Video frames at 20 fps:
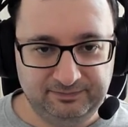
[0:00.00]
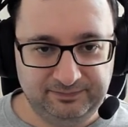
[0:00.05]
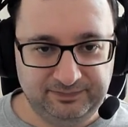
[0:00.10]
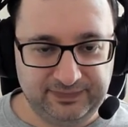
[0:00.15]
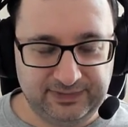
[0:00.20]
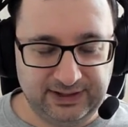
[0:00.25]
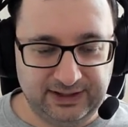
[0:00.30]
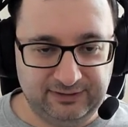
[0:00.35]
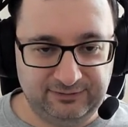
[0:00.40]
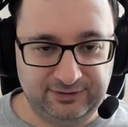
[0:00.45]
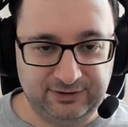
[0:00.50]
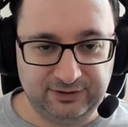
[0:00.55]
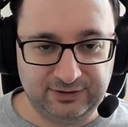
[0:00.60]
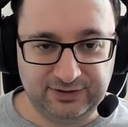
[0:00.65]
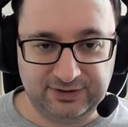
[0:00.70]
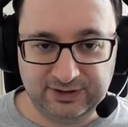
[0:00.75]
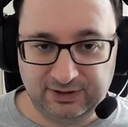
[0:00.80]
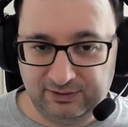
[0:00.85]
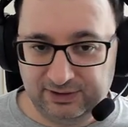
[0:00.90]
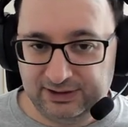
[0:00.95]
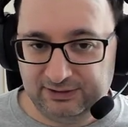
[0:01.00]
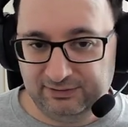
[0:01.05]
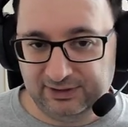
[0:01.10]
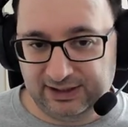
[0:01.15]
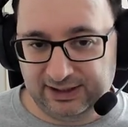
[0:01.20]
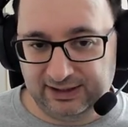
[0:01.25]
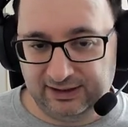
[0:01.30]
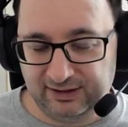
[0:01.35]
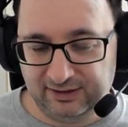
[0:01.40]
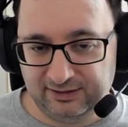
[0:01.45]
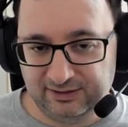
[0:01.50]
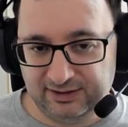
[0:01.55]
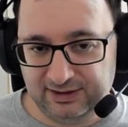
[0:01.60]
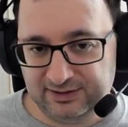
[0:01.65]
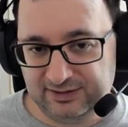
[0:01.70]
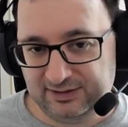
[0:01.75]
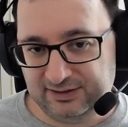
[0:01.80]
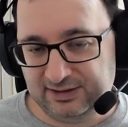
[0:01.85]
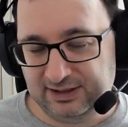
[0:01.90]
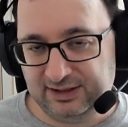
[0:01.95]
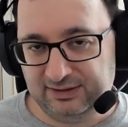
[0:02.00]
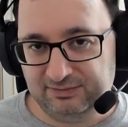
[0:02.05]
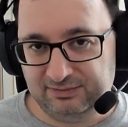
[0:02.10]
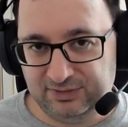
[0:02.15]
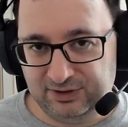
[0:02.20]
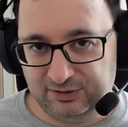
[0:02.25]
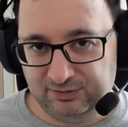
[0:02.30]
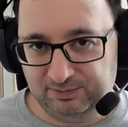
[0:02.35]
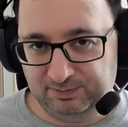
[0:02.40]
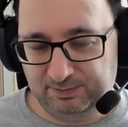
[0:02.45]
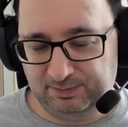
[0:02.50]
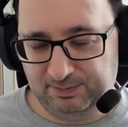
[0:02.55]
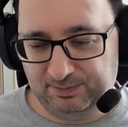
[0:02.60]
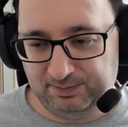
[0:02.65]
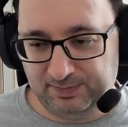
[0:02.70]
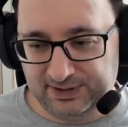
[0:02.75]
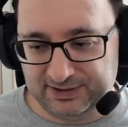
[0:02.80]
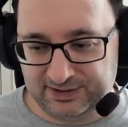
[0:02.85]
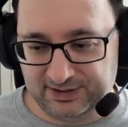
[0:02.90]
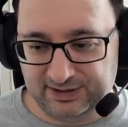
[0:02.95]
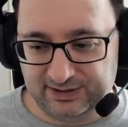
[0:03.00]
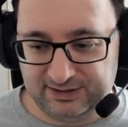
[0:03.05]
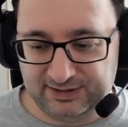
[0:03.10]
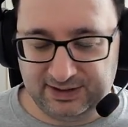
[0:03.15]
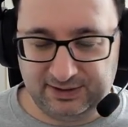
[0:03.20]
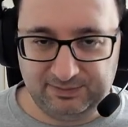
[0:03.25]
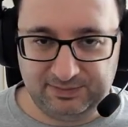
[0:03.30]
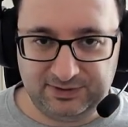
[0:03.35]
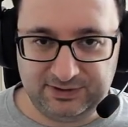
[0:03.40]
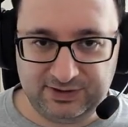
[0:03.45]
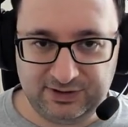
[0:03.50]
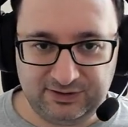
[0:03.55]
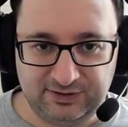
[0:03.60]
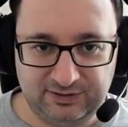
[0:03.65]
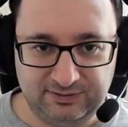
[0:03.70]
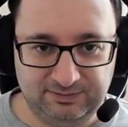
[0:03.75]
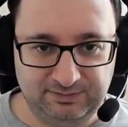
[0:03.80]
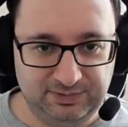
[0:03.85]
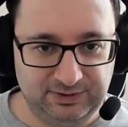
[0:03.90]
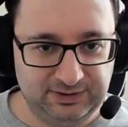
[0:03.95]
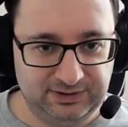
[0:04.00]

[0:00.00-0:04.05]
if you're solely relying on this, then you're basically in the same position. But